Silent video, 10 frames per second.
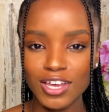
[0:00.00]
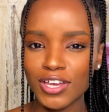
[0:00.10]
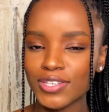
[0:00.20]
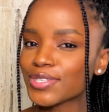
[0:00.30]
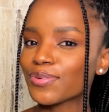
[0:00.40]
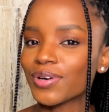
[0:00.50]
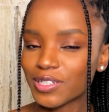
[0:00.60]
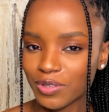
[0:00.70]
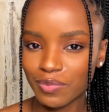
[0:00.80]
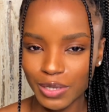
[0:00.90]
So what do
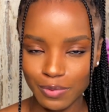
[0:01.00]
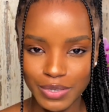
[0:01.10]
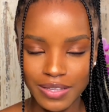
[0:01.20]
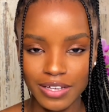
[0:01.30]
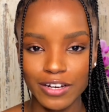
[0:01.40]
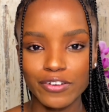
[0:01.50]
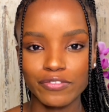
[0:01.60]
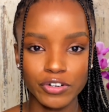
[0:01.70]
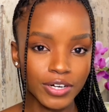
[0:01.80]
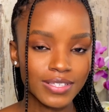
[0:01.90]
I mean by that?
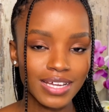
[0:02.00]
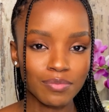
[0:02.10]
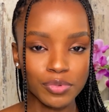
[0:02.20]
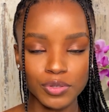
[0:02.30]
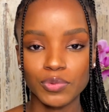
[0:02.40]
For example,